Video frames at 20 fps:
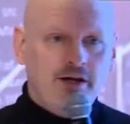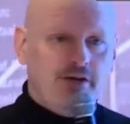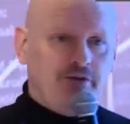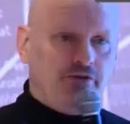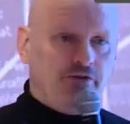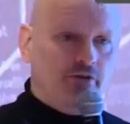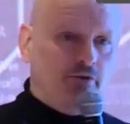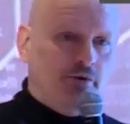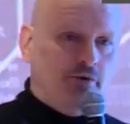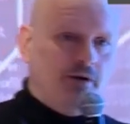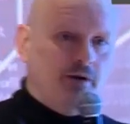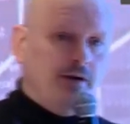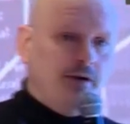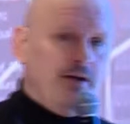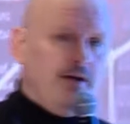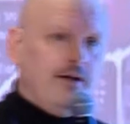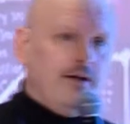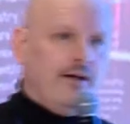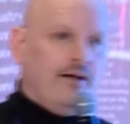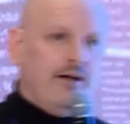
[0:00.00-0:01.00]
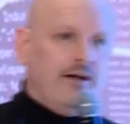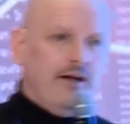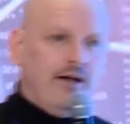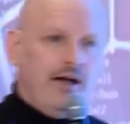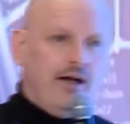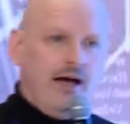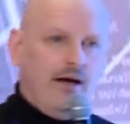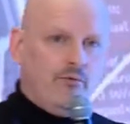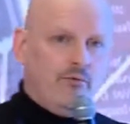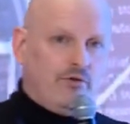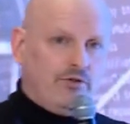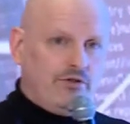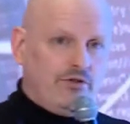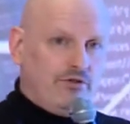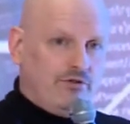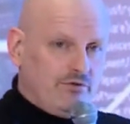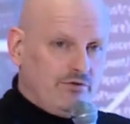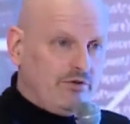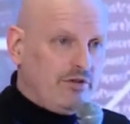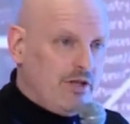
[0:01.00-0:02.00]
So I
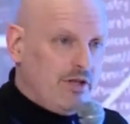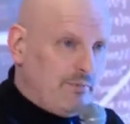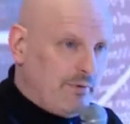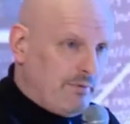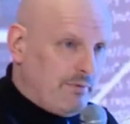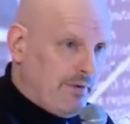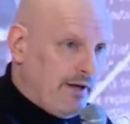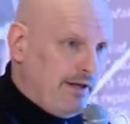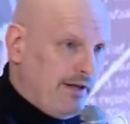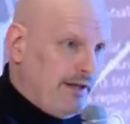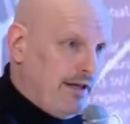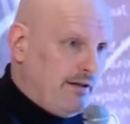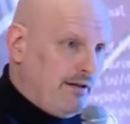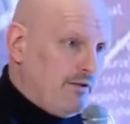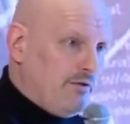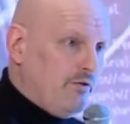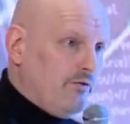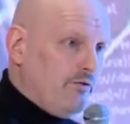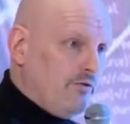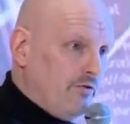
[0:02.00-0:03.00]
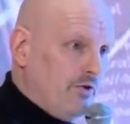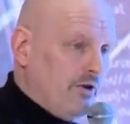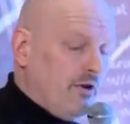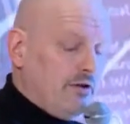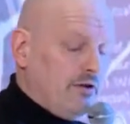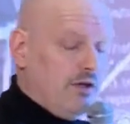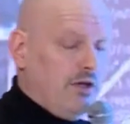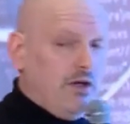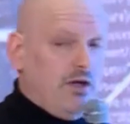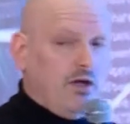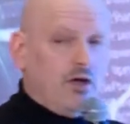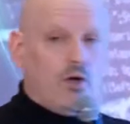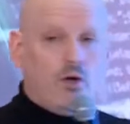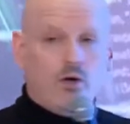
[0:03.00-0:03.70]
want you to keep in mind that those are not the